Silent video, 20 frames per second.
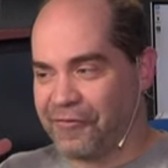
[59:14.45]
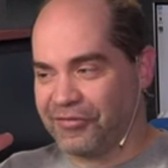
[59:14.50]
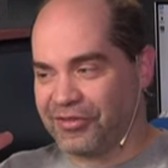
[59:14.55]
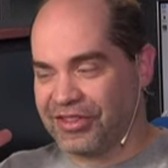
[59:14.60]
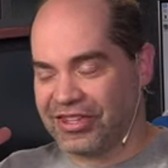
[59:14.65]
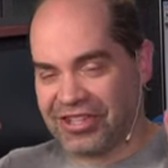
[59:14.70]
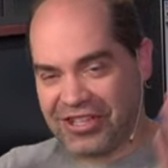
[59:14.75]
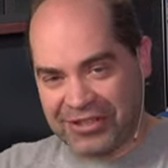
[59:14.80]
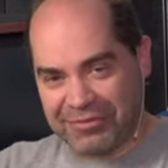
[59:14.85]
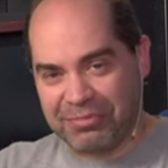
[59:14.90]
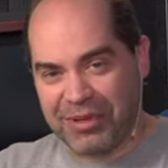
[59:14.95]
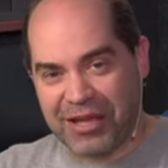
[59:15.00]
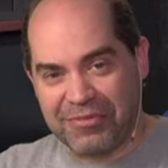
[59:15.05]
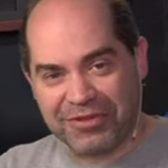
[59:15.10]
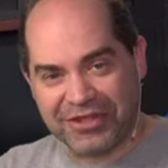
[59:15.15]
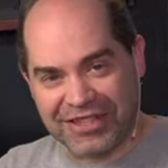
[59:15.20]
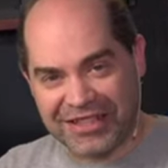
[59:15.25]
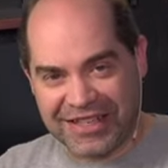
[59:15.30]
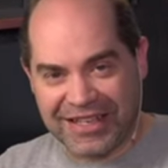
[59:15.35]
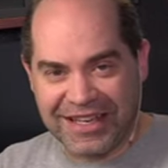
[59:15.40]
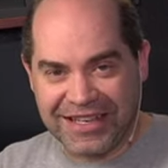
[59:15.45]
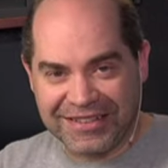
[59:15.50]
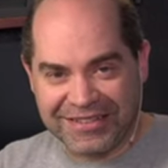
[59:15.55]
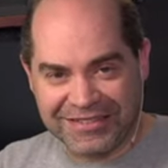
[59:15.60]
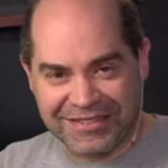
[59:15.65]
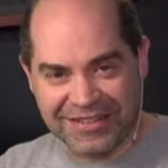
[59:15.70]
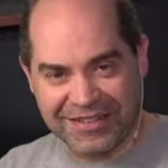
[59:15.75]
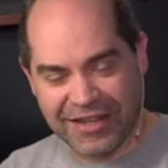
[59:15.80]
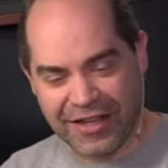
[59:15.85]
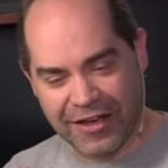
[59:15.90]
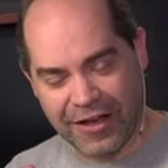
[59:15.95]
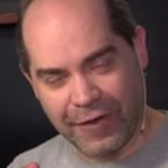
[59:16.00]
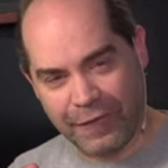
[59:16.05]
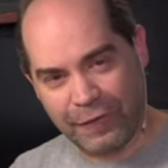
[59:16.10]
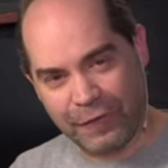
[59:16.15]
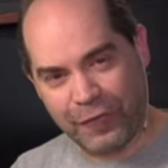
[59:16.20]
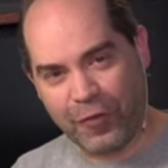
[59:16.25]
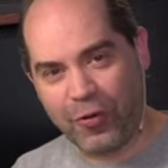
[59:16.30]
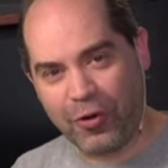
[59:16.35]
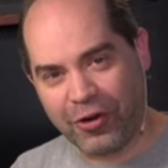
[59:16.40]
to be able to get a
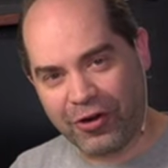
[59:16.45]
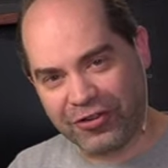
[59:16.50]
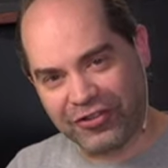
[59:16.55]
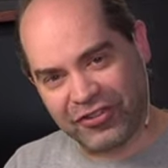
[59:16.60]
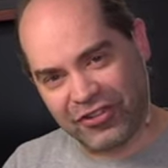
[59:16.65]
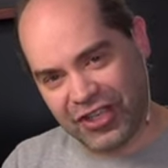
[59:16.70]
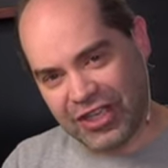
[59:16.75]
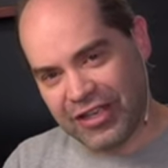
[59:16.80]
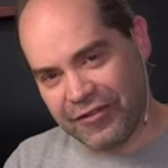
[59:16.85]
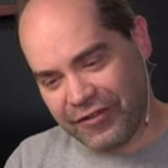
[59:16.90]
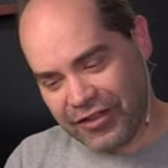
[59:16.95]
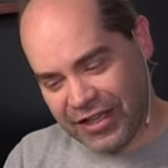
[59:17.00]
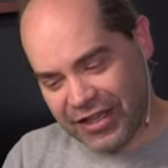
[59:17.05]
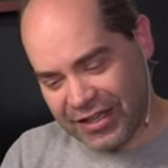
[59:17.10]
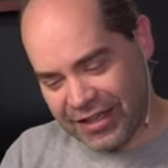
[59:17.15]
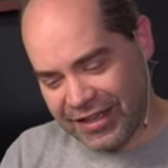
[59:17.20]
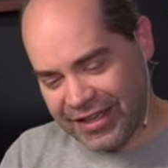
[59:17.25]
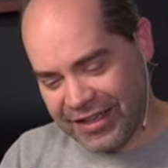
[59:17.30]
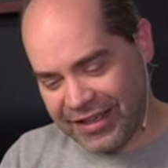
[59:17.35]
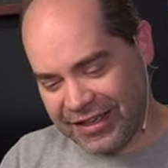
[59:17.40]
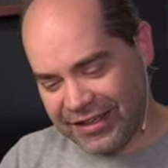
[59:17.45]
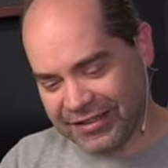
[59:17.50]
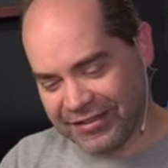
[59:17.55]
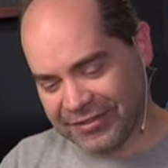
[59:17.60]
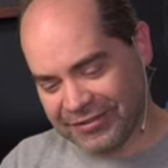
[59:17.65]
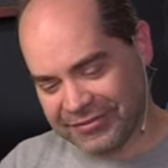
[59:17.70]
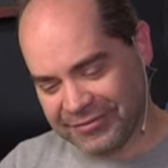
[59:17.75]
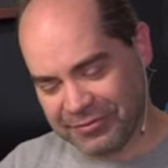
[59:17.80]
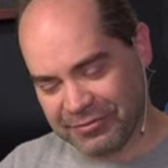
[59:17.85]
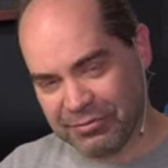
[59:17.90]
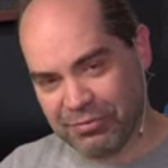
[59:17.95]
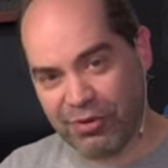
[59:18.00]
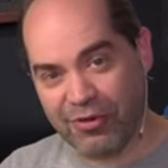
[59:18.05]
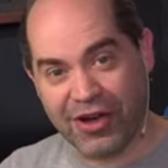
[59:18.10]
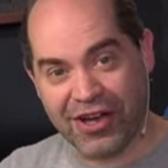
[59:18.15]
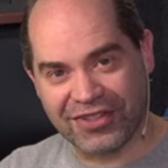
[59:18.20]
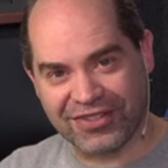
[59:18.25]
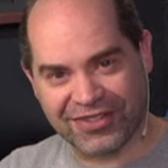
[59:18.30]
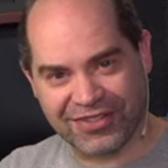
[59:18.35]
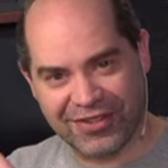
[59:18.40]
four D V E
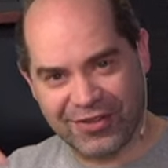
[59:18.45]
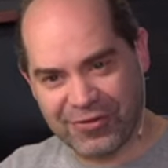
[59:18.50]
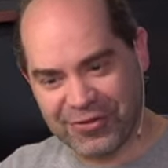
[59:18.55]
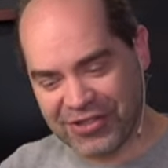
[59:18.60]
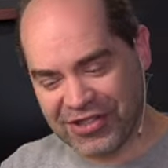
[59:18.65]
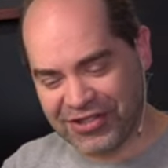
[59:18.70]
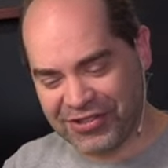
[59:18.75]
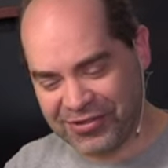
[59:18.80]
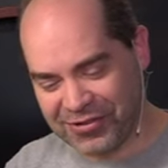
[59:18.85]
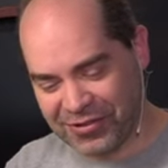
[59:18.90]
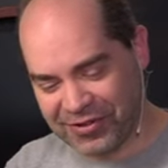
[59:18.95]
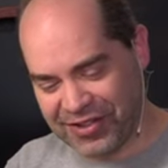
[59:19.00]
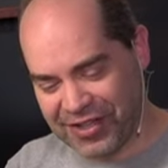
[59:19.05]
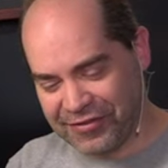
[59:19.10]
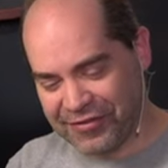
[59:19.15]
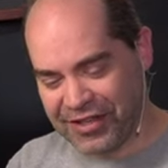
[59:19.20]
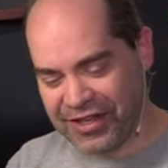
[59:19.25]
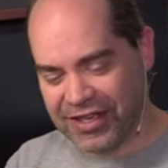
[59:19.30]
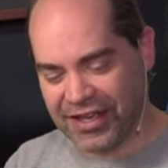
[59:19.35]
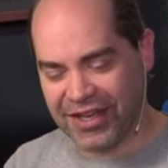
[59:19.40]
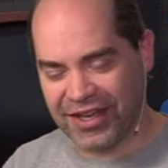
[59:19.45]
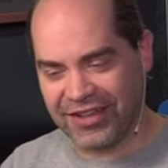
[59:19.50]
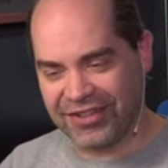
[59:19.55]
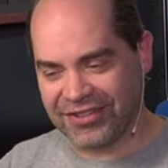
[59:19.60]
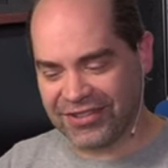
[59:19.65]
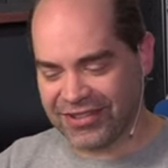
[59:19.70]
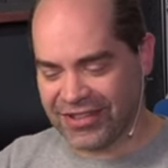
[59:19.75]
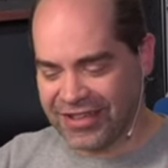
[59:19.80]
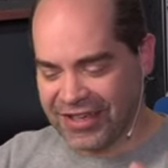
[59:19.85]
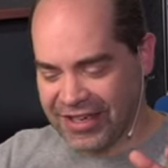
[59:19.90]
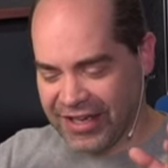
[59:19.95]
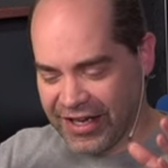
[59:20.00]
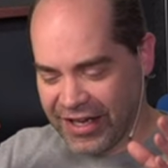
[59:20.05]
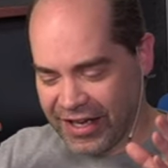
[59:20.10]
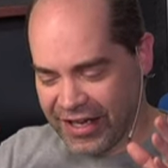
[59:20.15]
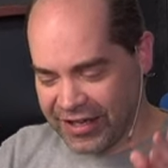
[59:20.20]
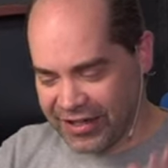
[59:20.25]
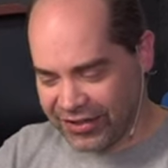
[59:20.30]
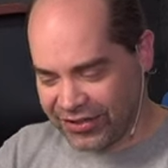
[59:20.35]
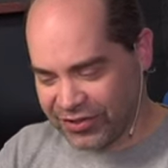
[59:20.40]
plus two additional D V Es.
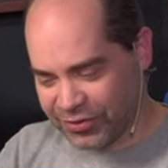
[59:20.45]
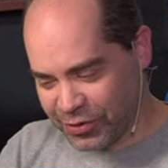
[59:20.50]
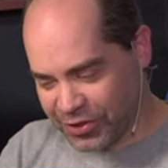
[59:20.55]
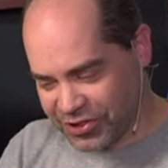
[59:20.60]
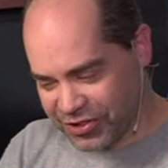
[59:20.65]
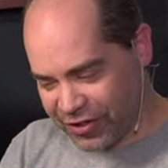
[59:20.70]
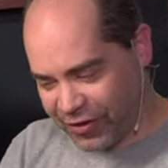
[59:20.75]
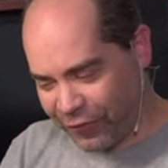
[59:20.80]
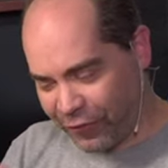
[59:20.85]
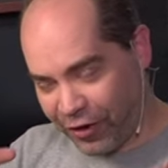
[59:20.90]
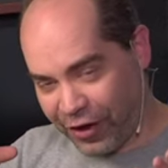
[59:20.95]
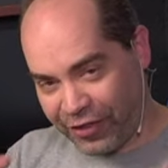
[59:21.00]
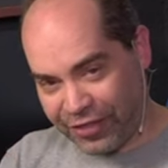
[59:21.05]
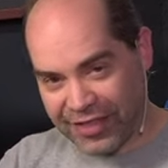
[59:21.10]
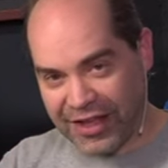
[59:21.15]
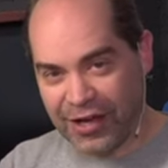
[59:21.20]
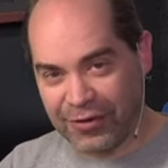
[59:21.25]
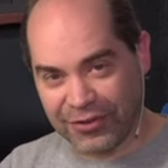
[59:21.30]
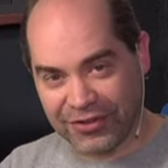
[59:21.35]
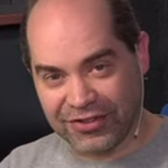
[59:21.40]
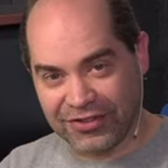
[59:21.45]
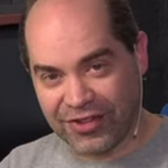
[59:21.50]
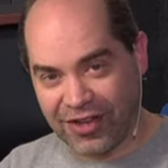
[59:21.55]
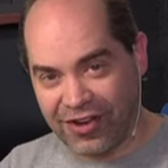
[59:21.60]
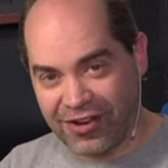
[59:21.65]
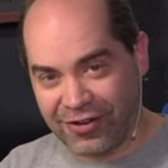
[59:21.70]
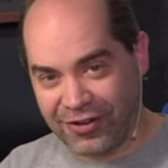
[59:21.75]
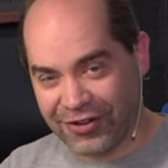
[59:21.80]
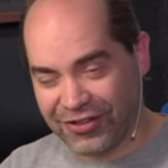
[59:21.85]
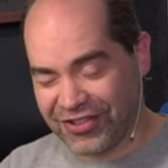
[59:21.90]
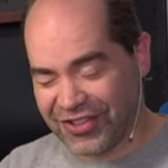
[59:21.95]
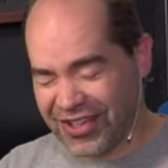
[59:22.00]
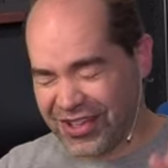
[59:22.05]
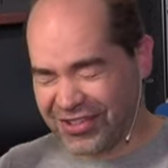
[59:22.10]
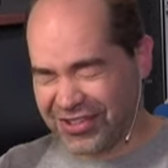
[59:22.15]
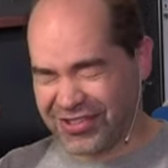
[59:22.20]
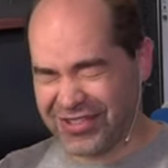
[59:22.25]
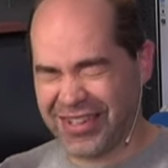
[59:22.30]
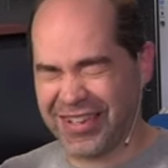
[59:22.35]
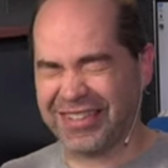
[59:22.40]
In a switcher for a thousand dollars
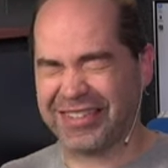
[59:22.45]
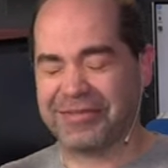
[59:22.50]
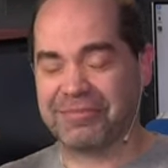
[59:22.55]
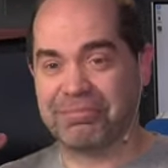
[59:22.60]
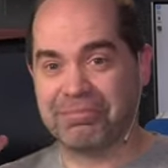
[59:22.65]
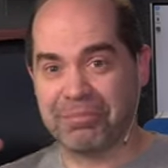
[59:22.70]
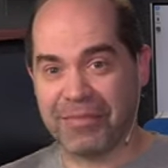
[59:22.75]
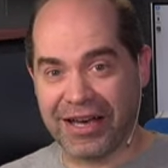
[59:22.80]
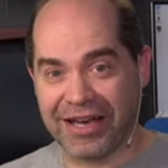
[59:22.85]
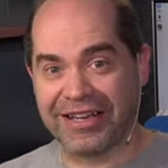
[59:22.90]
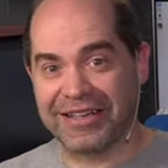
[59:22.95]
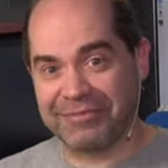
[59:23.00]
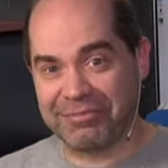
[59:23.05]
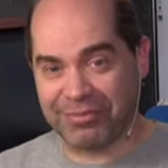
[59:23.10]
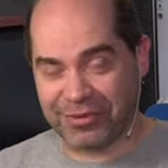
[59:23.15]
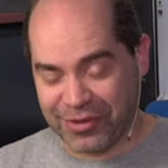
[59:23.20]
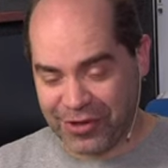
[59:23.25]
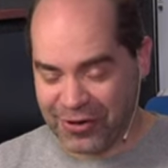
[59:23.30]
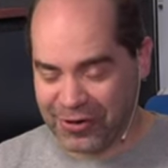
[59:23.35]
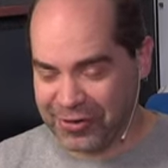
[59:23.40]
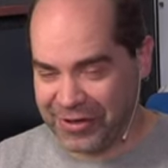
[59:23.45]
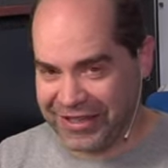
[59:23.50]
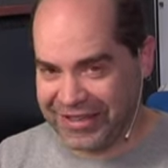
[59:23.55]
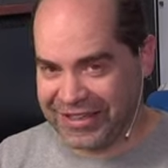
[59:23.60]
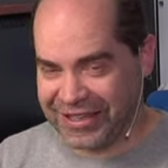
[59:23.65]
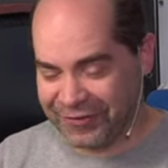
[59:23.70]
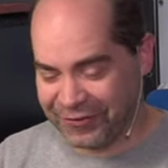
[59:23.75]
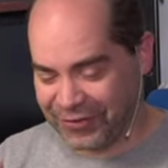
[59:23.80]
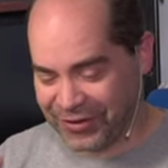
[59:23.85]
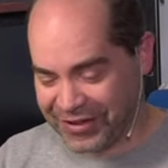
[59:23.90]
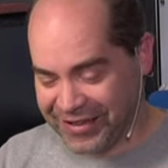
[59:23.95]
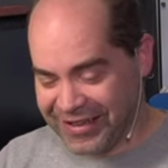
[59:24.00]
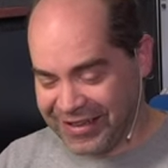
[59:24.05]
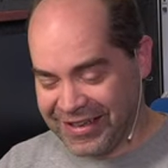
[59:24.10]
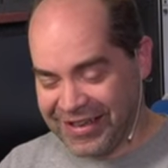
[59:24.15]
is just mind-blowing.